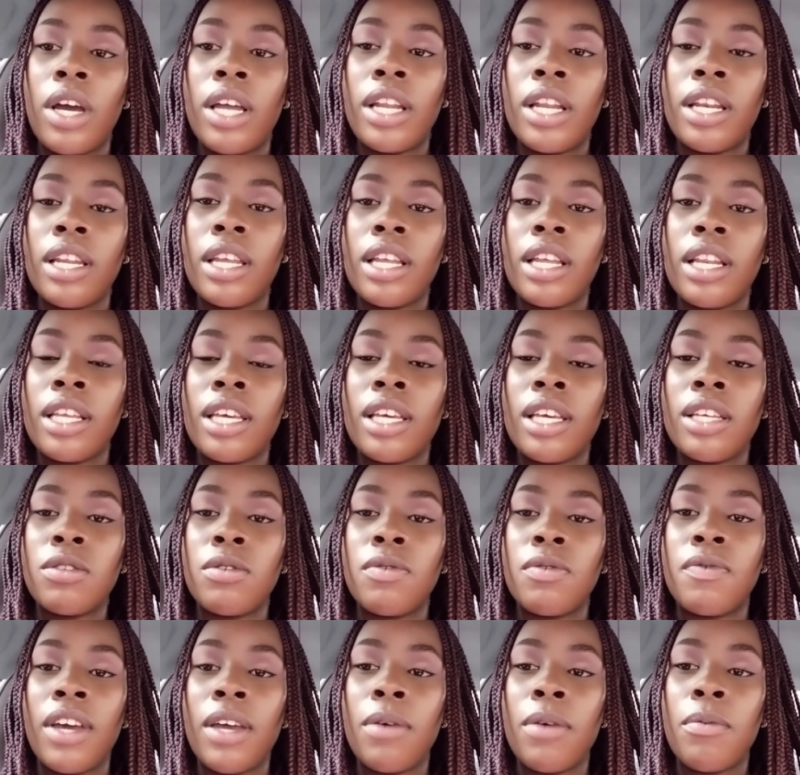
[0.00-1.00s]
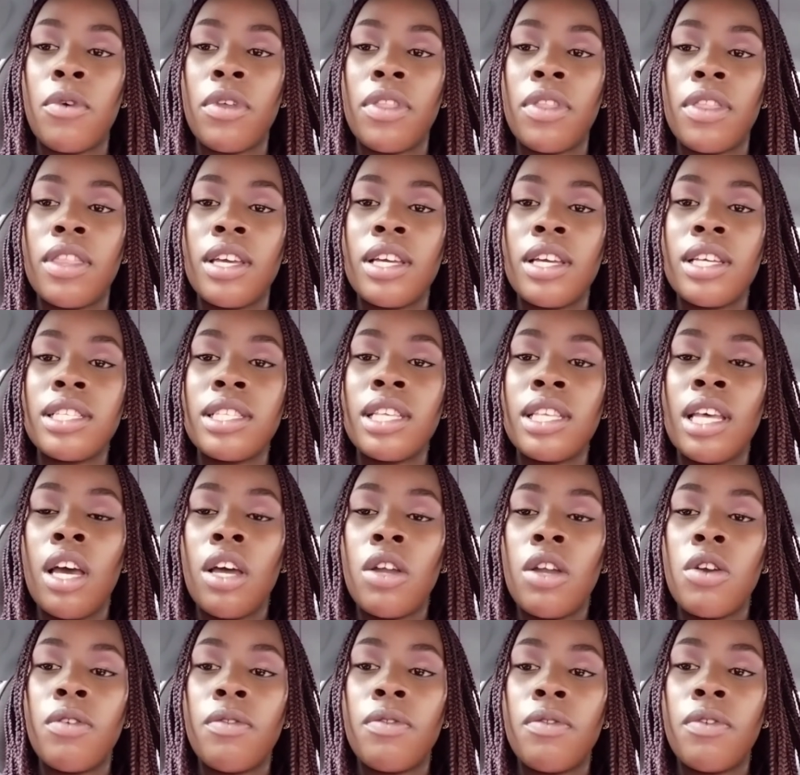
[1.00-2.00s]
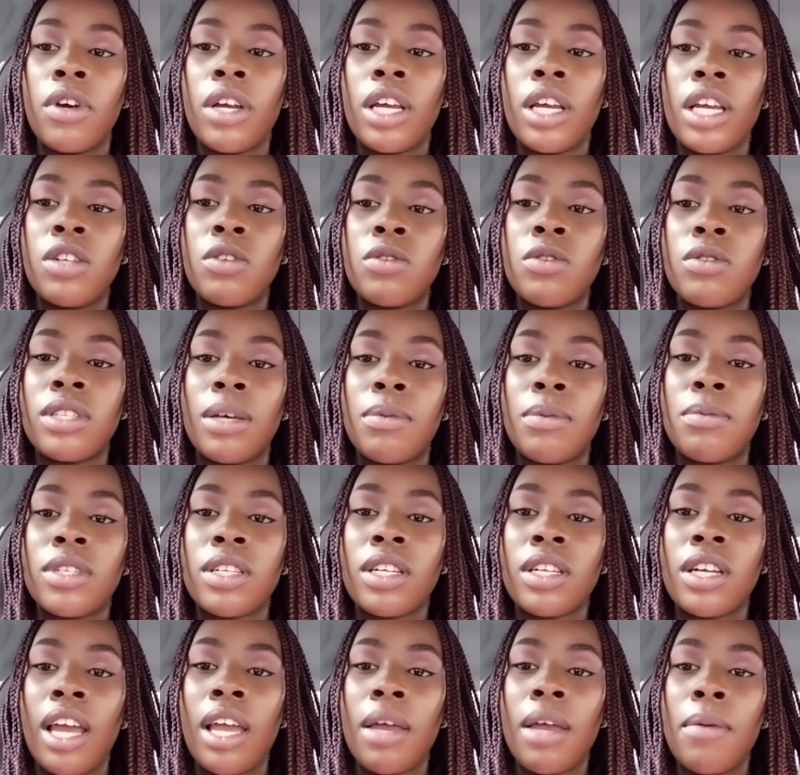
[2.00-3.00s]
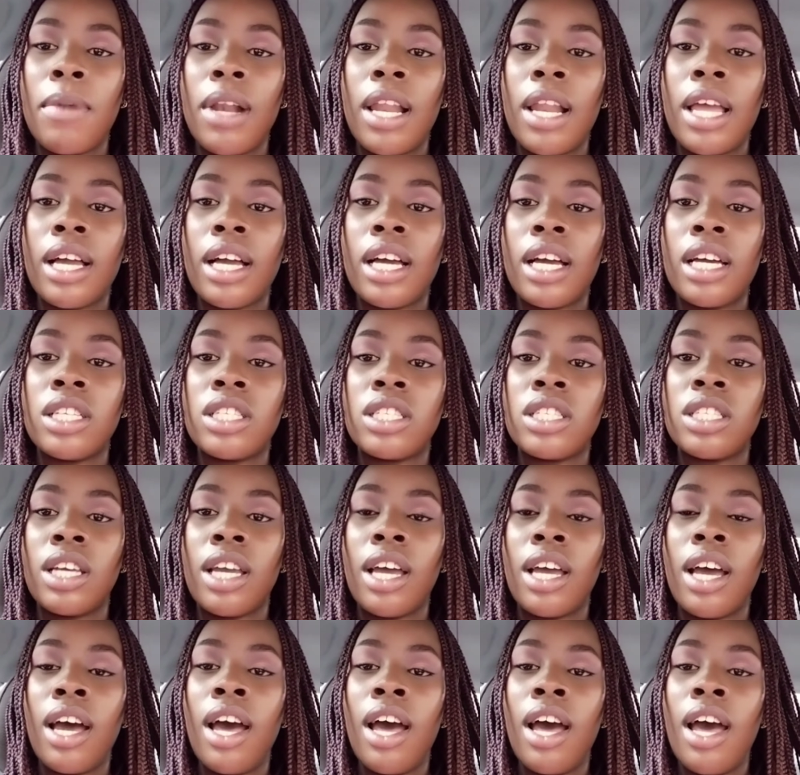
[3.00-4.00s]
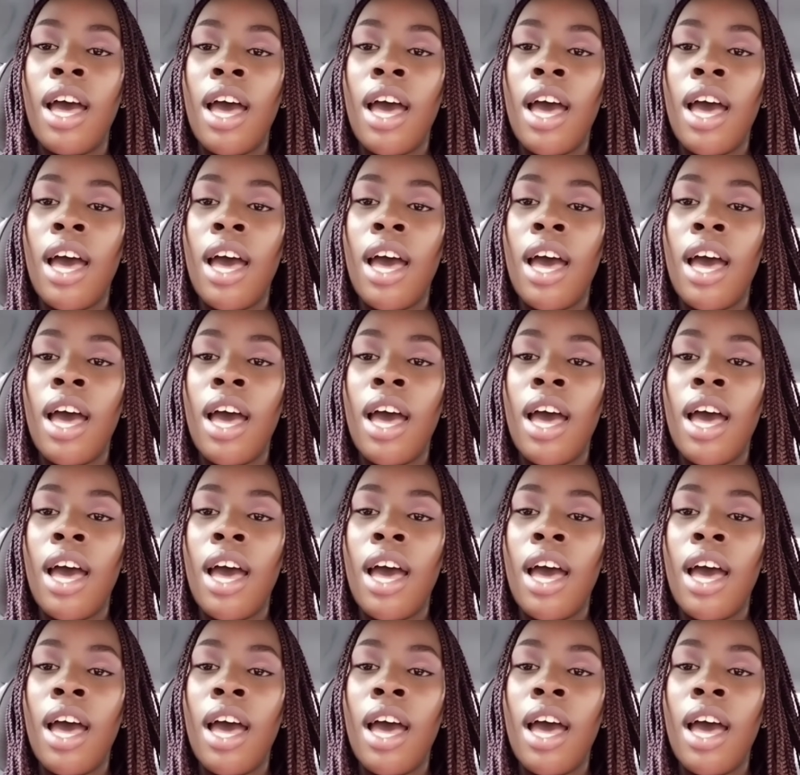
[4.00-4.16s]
And in case you vibe with this, don't forget to subscribe, like, and share.